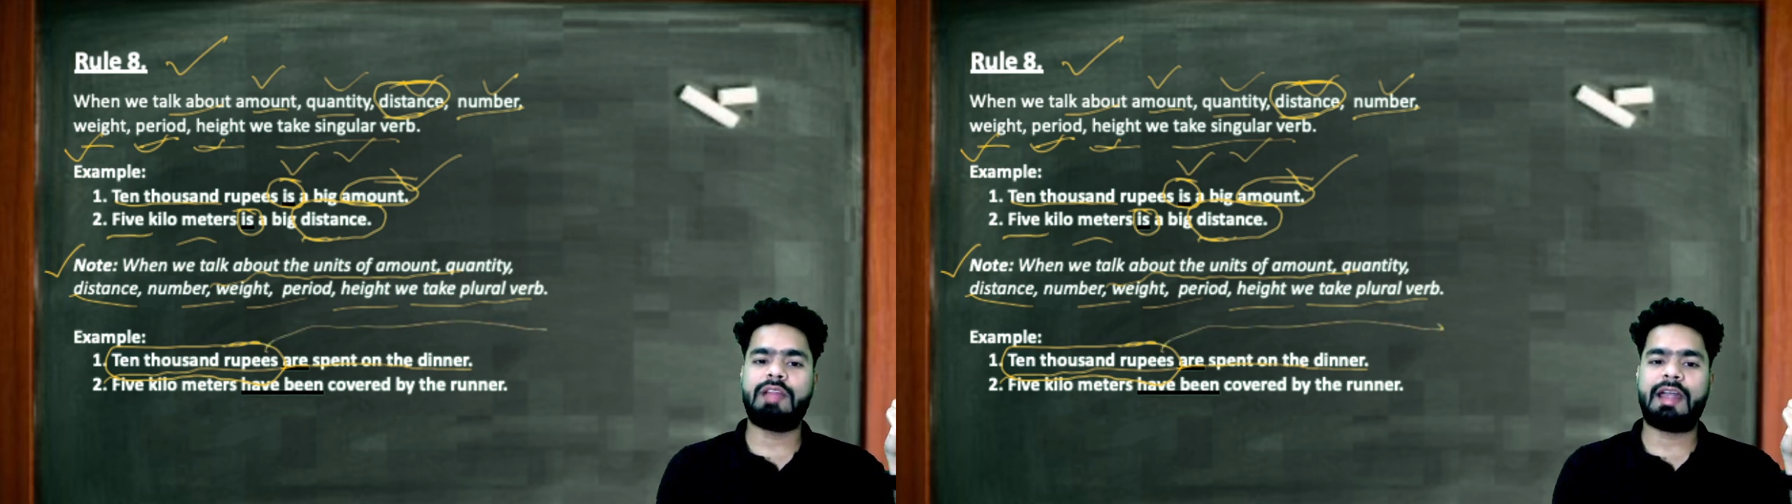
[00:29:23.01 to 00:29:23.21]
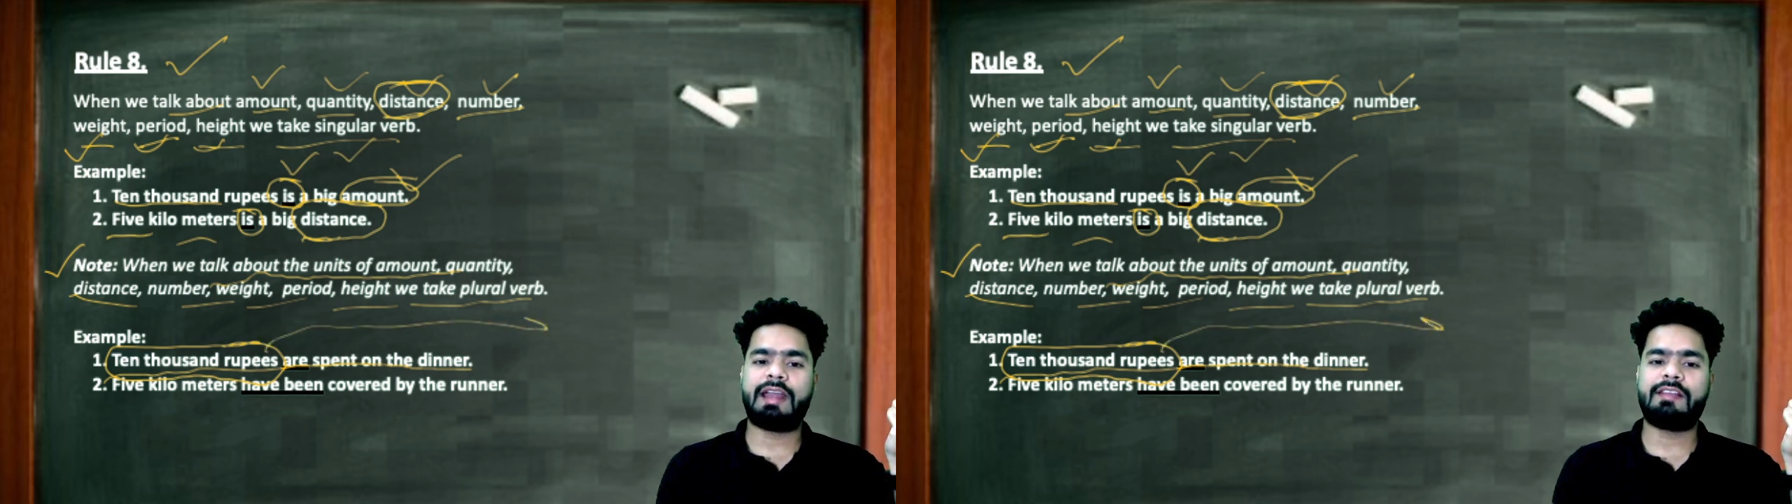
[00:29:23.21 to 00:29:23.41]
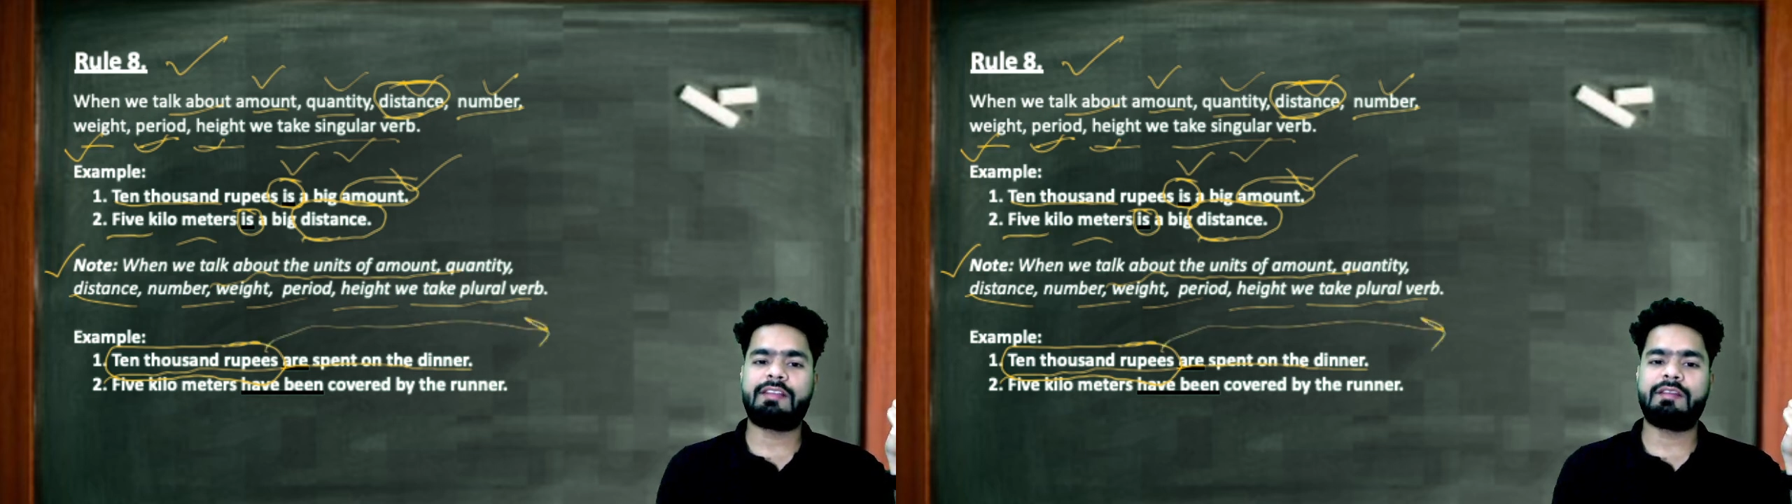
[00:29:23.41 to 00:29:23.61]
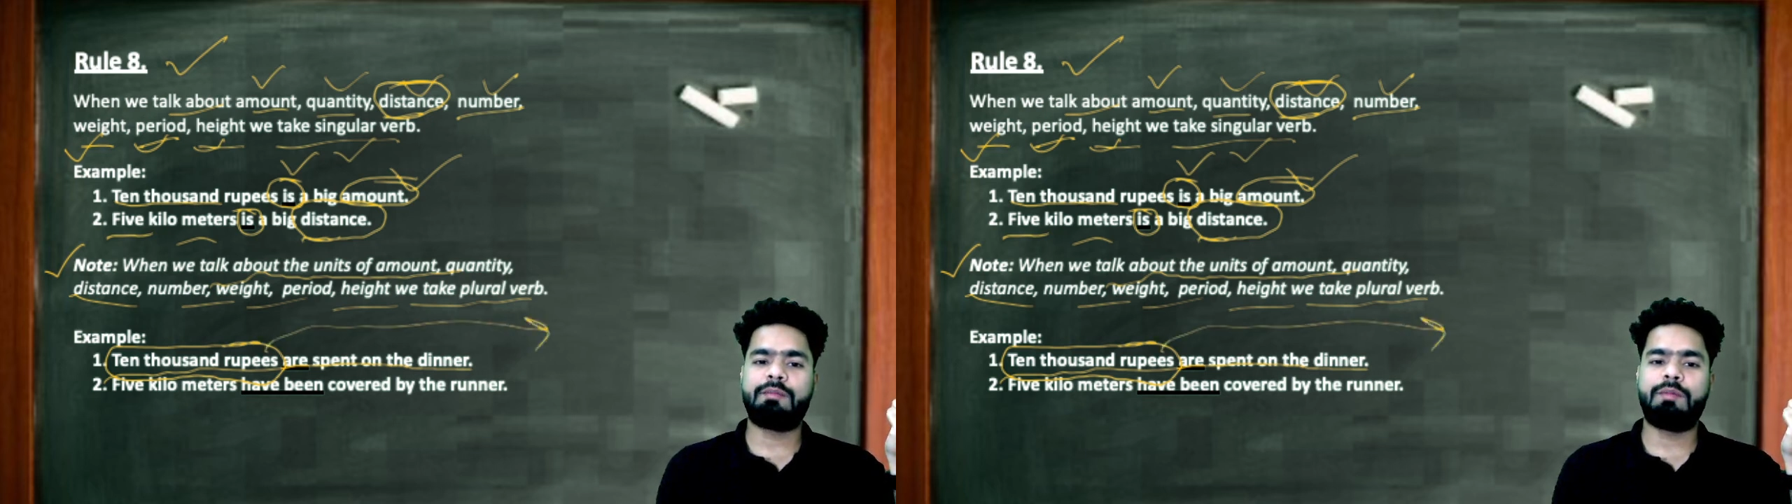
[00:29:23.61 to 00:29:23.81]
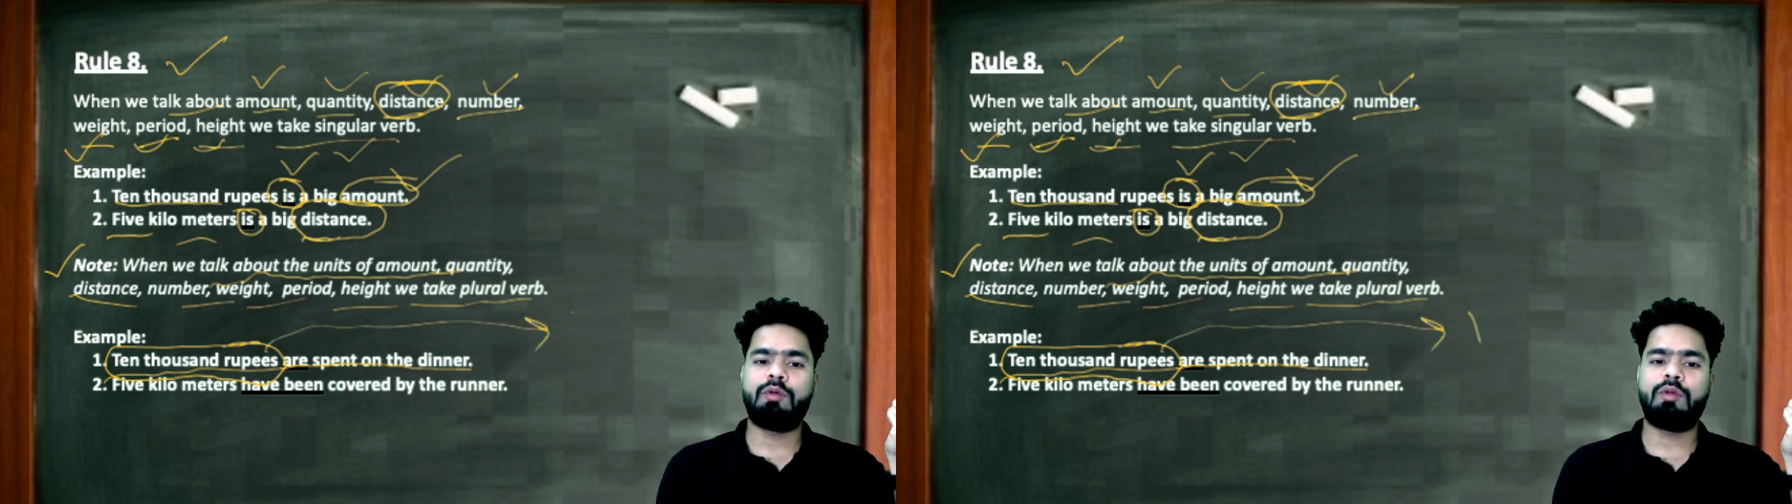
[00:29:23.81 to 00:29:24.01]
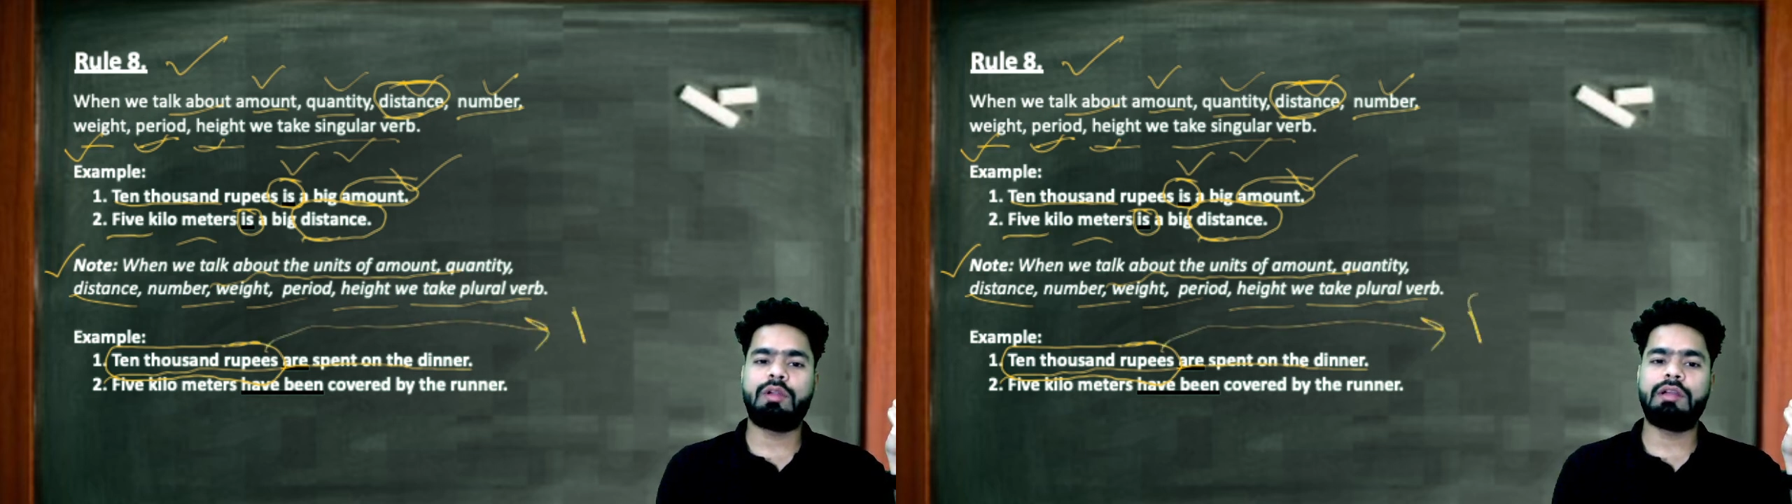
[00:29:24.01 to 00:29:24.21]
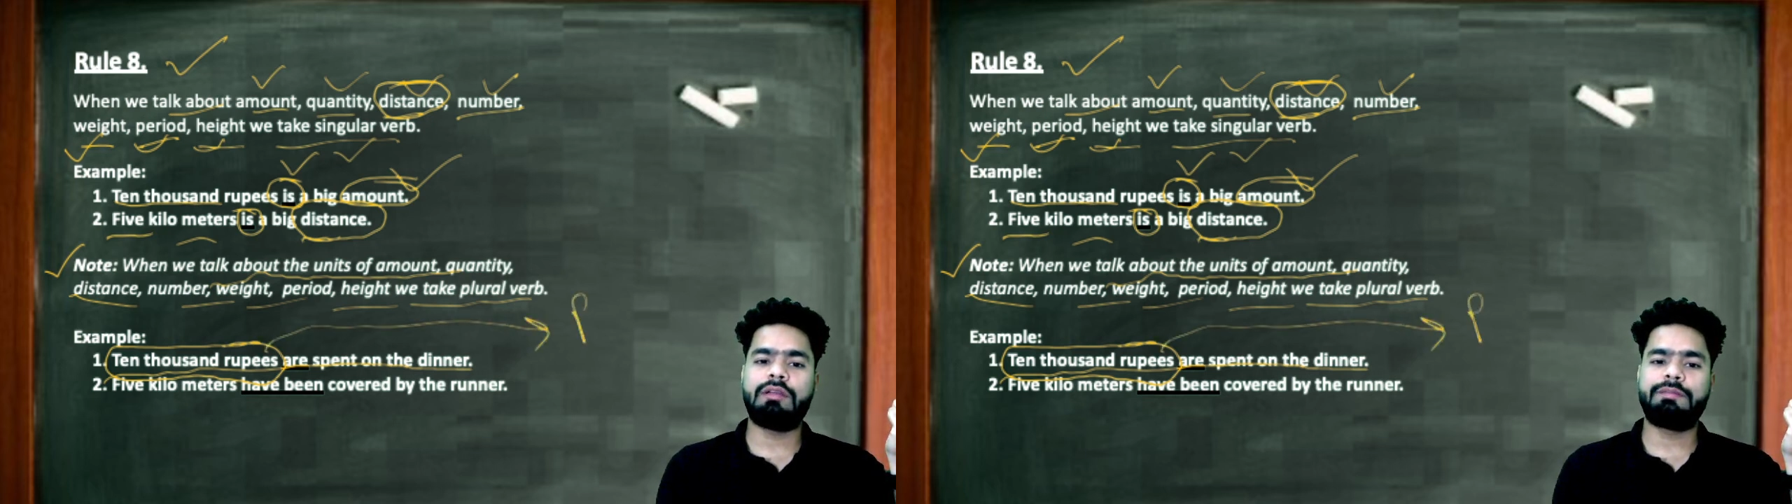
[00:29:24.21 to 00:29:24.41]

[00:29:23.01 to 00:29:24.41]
that is plural.